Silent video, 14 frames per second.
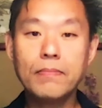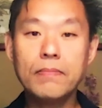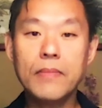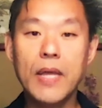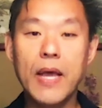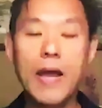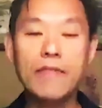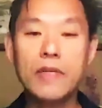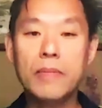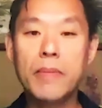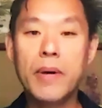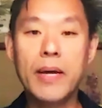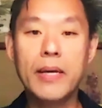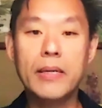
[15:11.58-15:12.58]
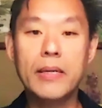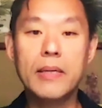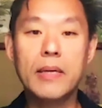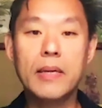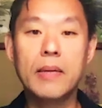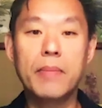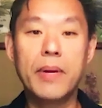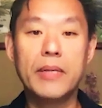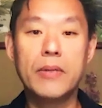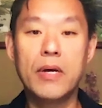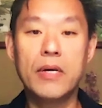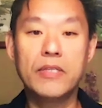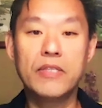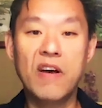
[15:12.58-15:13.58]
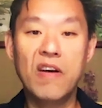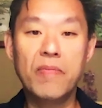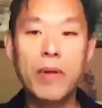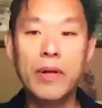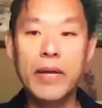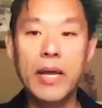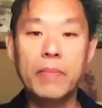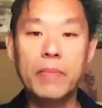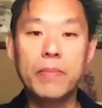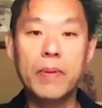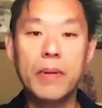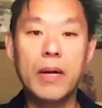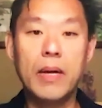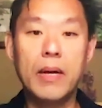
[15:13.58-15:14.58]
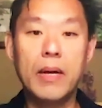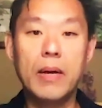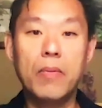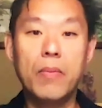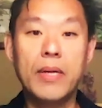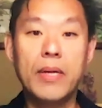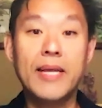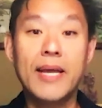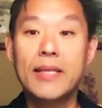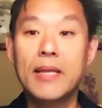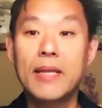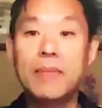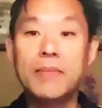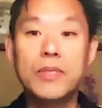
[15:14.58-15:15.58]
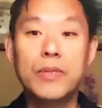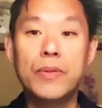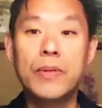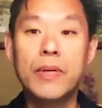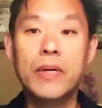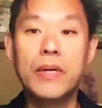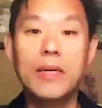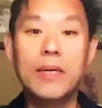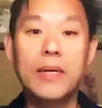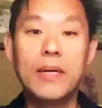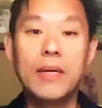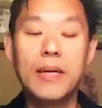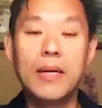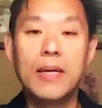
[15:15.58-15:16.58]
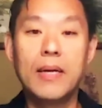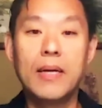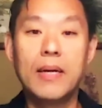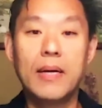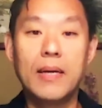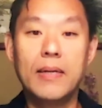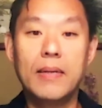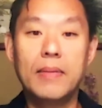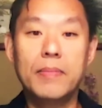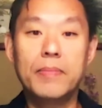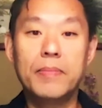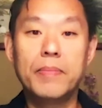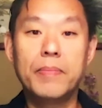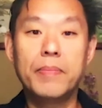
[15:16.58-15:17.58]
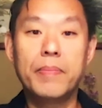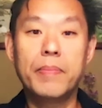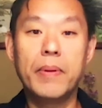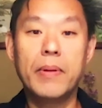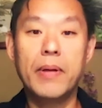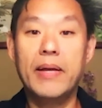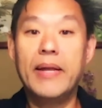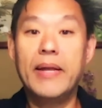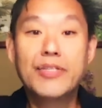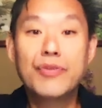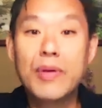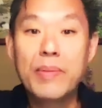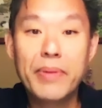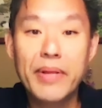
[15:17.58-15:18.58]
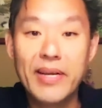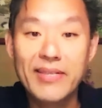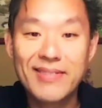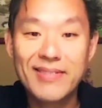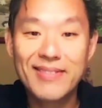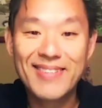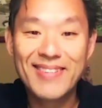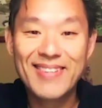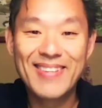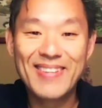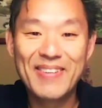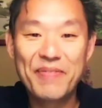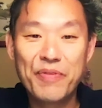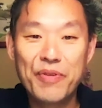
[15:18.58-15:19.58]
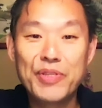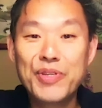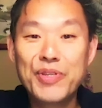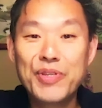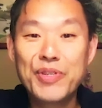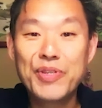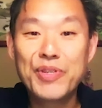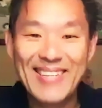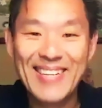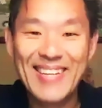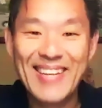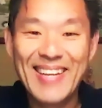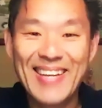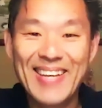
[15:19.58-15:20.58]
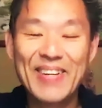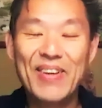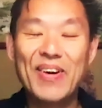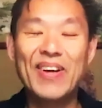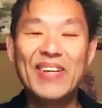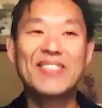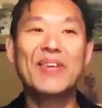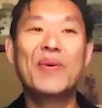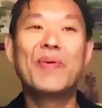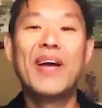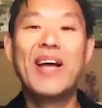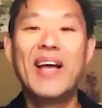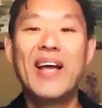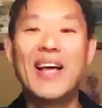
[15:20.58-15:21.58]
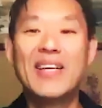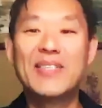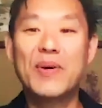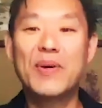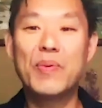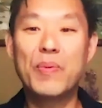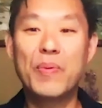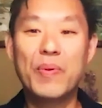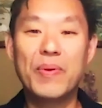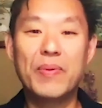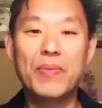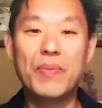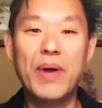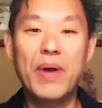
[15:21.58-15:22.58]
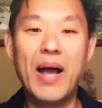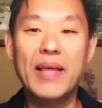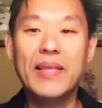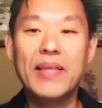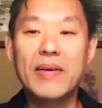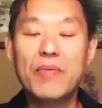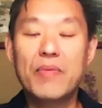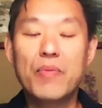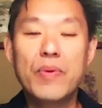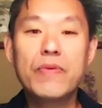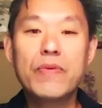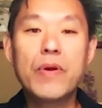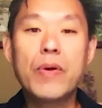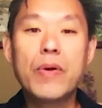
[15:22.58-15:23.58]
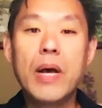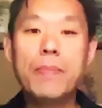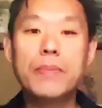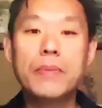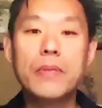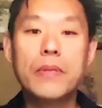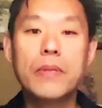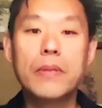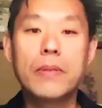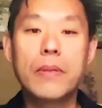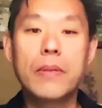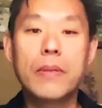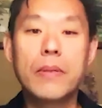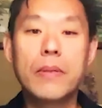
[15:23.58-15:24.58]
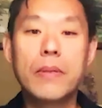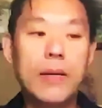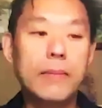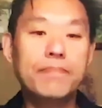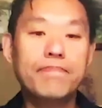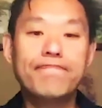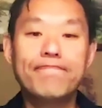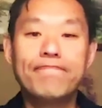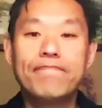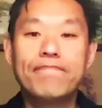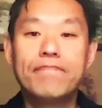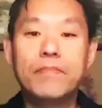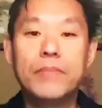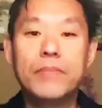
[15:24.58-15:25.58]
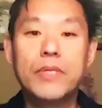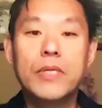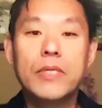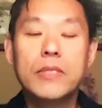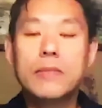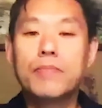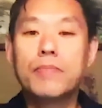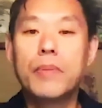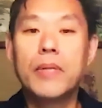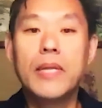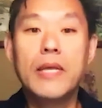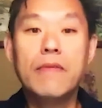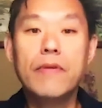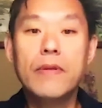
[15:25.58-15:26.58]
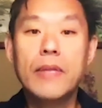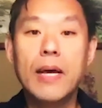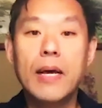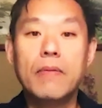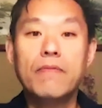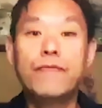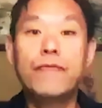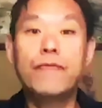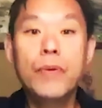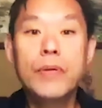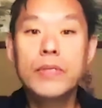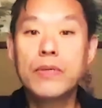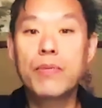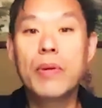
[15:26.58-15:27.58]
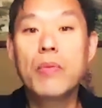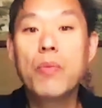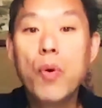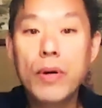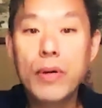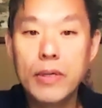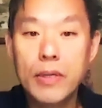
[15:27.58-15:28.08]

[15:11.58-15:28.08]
after my daughter's softball game, want to take them to uh, an ice cream place for a treat, you know. So I think we've grown up um, just believing that food is a reward,